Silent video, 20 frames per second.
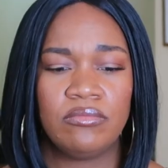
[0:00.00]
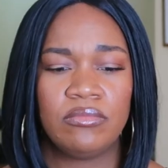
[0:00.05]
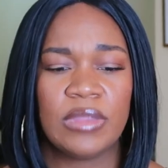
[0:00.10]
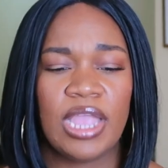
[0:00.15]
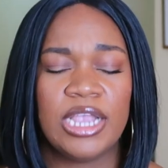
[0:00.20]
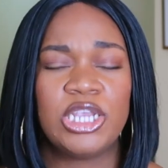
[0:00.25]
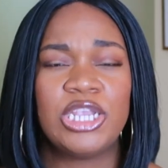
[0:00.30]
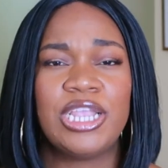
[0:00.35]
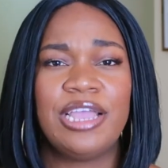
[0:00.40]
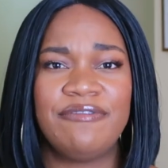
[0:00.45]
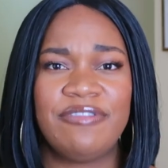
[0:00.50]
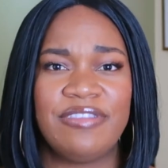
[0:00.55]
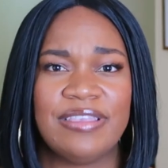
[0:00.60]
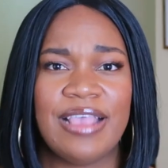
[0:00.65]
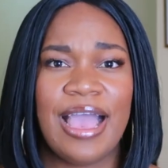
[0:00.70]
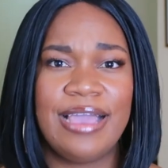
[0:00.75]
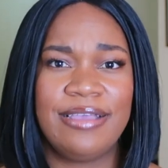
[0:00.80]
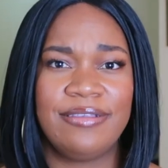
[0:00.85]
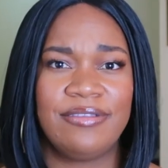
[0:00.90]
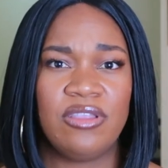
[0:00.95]
I should have
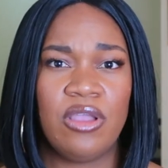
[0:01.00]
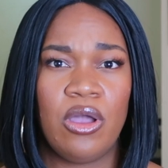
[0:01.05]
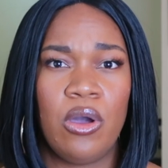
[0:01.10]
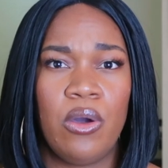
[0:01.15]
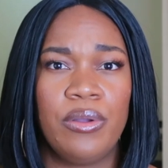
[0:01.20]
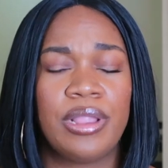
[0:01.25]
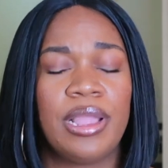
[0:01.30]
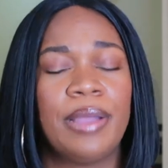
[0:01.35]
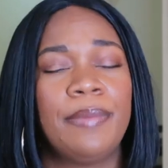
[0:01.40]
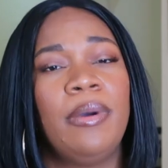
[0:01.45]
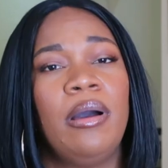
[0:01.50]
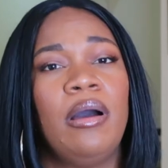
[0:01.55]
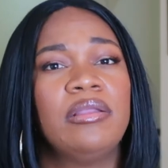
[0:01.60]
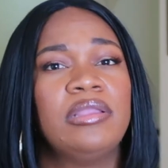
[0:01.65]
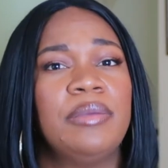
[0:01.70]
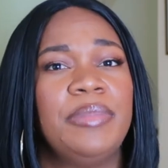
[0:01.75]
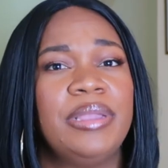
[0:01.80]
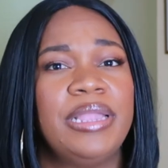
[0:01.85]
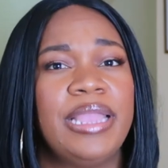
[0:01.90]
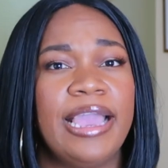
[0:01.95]
sized down. I bought
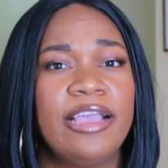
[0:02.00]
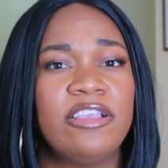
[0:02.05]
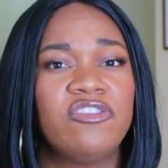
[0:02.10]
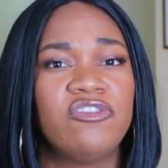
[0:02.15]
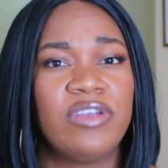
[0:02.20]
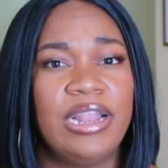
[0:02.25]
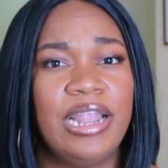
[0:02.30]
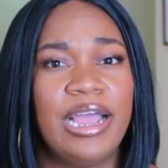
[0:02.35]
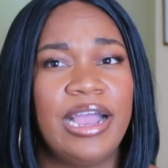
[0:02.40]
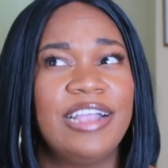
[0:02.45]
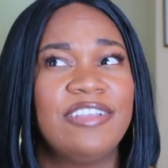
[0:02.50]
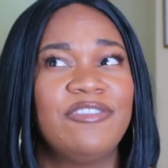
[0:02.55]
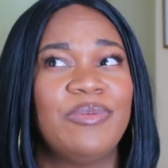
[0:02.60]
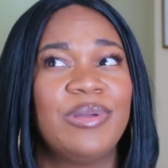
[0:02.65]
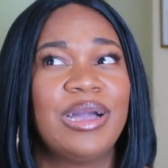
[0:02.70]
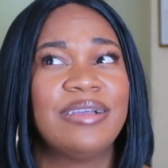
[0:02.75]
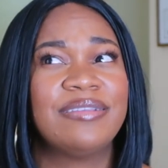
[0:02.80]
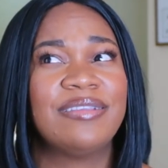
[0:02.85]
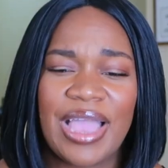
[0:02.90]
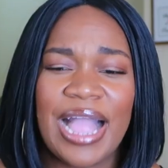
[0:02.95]
them in extra large
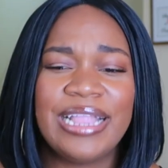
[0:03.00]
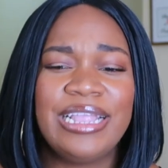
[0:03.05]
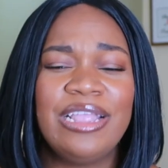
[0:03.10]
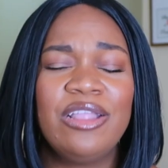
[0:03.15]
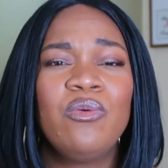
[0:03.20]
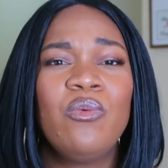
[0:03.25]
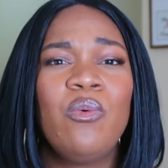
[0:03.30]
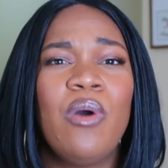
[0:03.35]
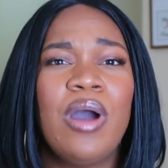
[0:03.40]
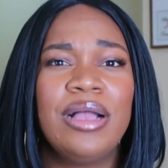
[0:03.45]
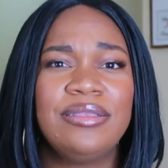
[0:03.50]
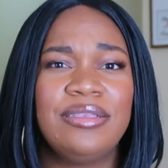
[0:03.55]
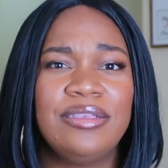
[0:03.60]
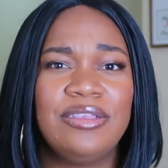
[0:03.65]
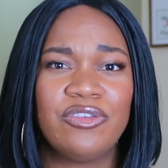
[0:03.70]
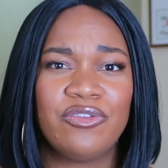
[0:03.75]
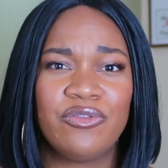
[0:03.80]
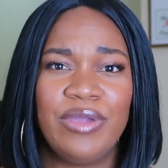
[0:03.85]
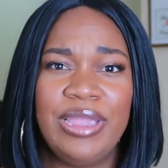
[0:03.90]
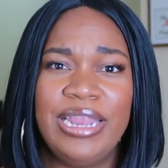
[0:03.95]
because I didn't want
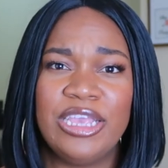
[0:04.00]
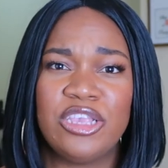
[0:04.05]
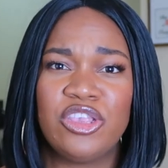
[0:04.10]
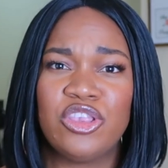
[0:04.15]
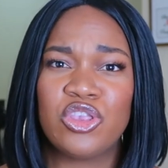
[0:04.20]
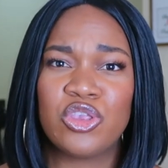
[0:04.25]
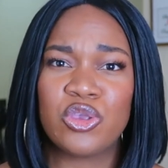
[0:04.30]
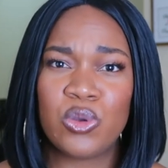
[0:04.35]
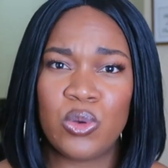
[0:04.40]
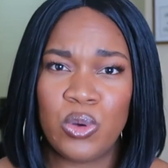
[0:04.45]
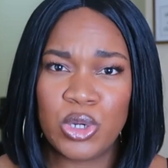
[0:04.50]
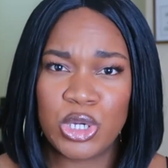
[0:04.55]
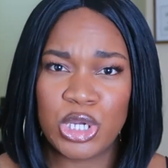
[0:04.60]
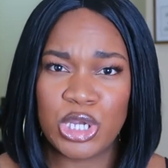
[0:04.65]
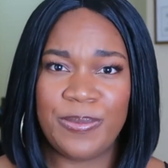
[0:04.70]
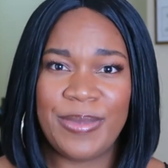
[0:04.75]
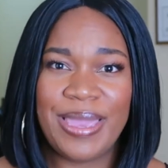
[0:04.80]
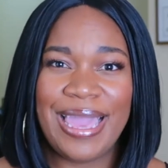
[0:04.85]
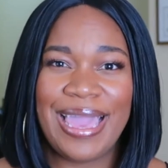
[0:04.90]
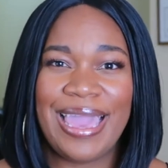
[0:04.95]
it to really
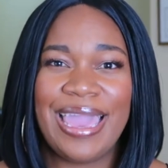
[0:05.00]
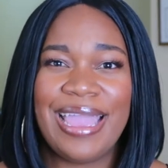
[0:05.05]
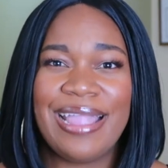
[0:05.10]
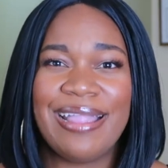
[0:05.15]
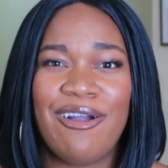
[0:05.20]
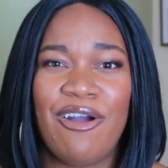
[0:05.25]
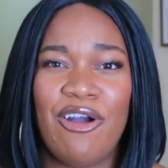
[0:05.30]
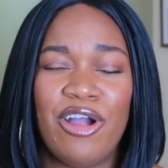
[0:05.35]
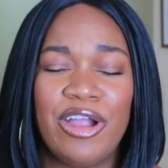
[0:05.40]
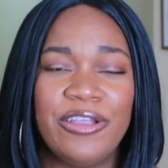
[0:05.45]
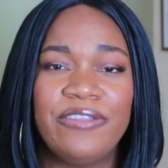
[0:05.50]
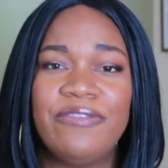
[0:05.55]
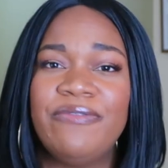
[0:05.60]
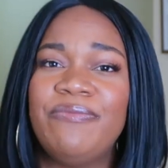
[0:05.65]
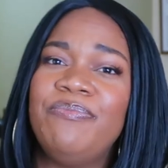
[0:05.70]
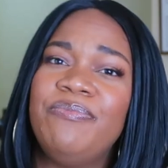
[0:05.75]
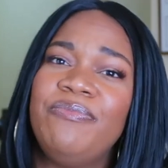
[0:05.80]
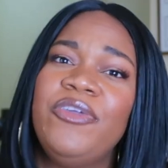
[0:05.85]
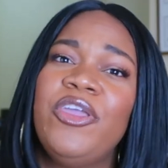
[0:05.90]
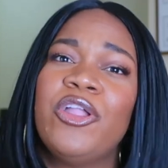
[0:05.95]
squish me in, or,
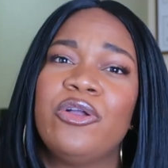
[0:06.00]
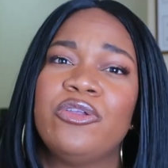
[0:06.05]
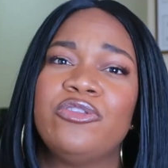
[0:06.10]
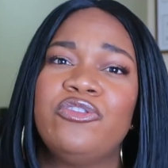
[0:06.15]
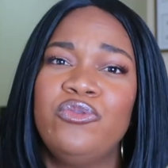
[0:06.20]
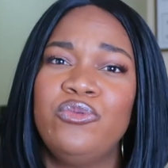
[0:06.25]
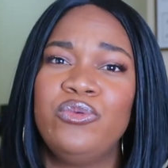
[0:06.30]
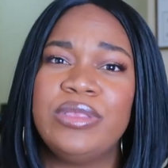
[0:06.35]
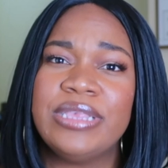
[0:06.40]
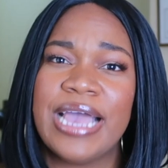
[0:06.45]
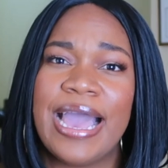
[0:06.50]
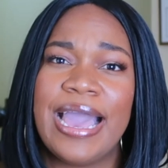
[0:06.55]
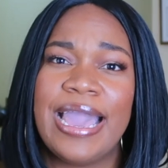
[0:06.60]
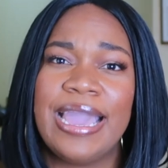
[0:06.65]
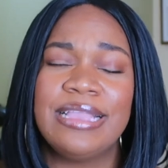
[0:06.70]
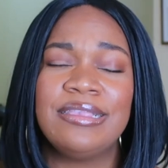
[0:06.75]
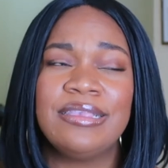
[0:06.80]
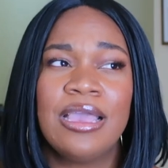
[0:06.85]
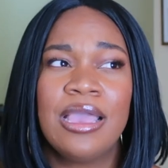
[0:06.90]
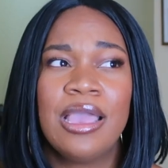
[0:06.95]
you know, too
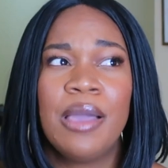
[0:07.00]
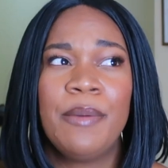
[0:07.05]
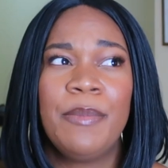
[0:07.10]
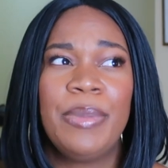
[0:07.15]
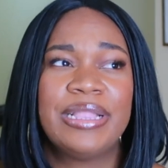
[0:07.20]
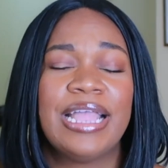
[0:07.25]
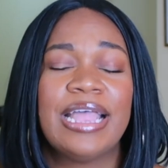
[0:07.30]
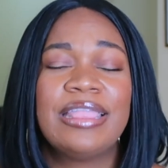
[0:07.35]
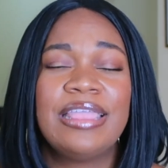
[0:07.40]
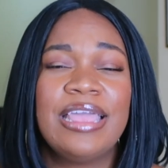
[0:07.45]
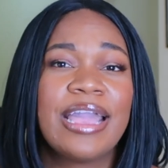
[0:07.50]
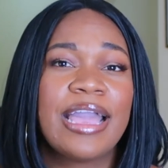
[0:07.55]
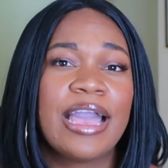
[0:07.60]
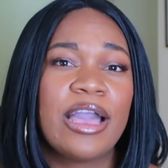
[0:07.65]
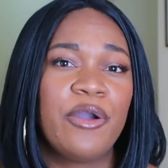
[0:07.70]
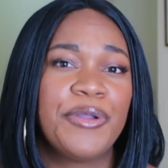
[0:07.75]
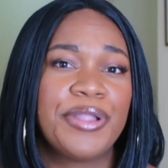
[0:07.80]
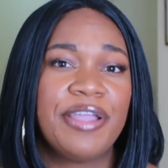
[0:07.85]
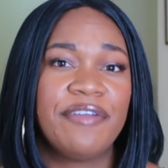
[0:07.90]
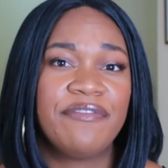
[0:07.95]
tight. But I think
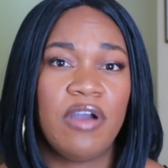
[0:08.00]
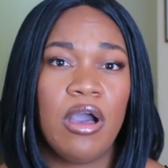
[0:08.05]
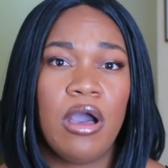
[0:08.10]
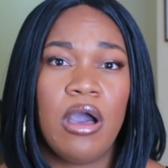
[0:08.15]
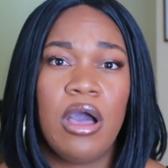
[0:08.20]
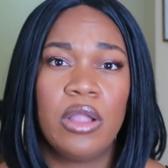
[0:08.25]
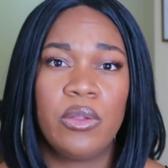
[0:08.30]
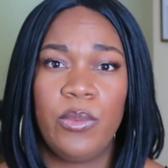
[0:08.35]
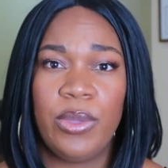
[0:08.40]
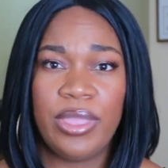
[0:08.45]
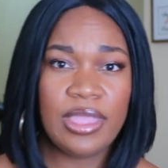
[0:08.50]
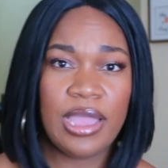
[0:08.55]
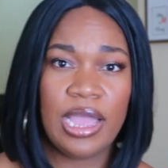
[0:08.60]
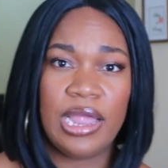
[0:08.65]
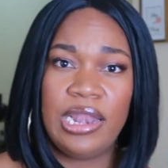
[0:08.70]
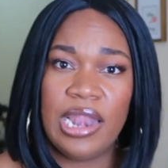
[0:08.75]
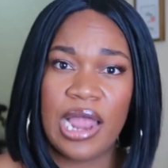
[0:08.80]
I could have gone with a